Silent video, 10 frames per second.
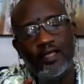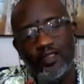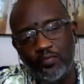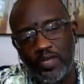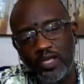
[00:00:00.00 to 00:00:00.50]

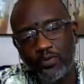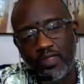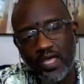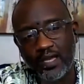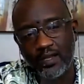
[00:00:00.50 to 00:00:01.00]
the people
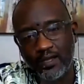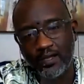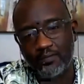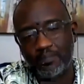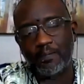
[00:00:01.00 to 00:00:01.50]
that
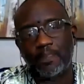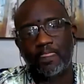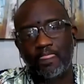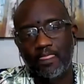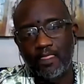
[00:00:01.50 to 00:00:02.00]

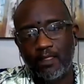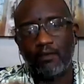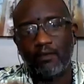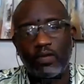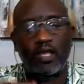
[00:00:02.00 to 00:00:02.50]

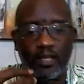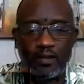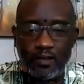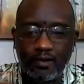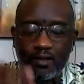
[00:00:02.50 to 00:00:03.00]
in
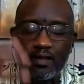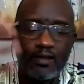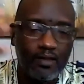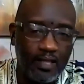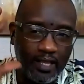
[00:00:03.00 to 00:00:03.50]

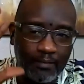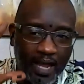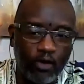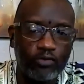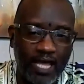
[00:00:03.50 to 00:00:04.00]
my
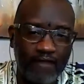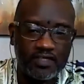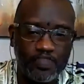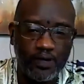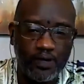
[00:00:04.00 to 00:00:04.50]
own life
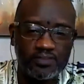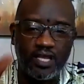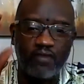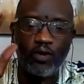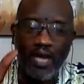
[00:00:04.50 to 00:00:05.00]
experience
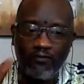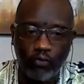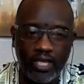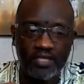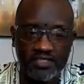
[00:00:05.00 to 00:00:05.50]
and what I've
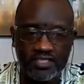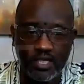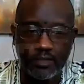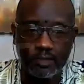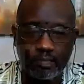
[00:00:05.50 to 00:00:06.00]
read and
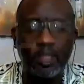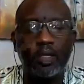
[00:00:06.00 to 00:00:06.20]
seen,